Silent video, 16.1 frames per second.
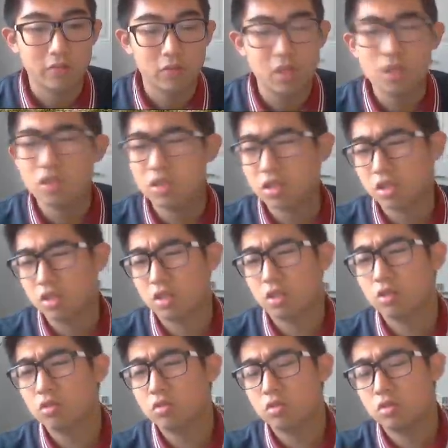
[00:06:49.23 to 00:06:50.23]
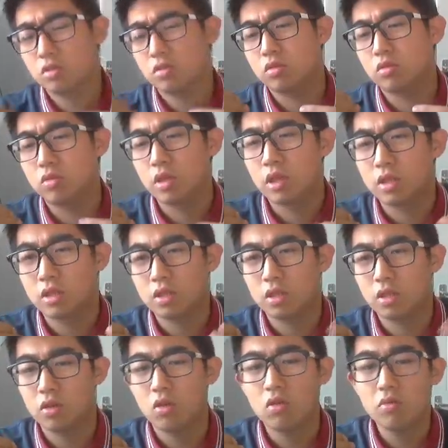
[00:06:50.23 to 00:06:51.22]
it just shows to you that
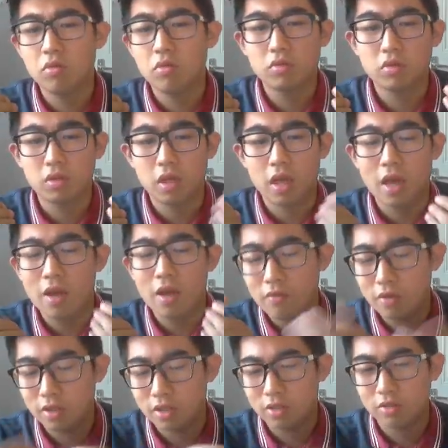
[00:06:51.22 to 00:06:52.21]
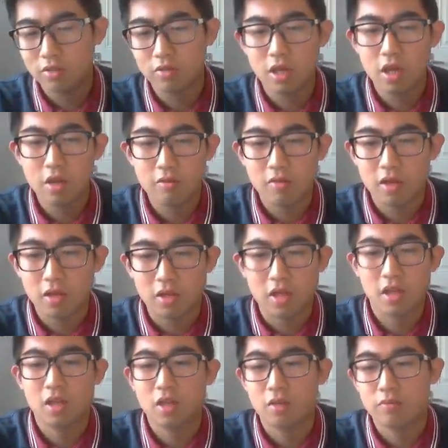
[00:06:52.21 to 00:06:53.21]
almost every single time I
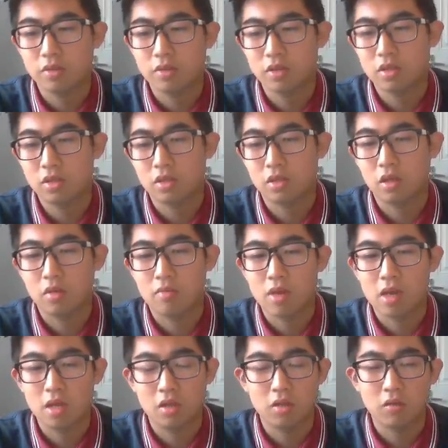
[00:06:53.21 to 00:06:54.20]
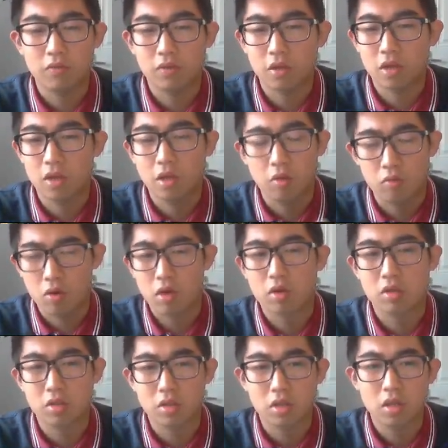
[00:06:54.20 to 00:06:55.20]
take that position on Malinovka, it
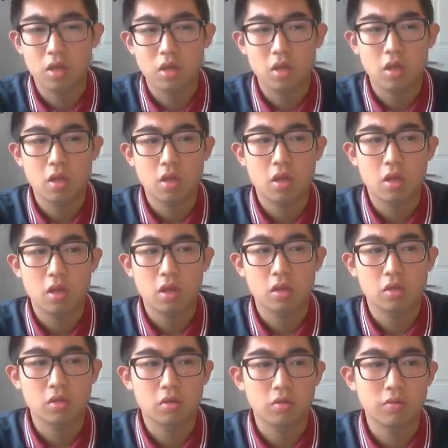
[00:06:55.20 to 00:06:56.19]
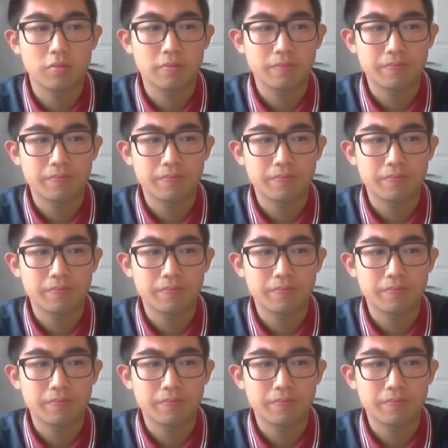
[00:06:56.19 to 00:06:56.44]
works. So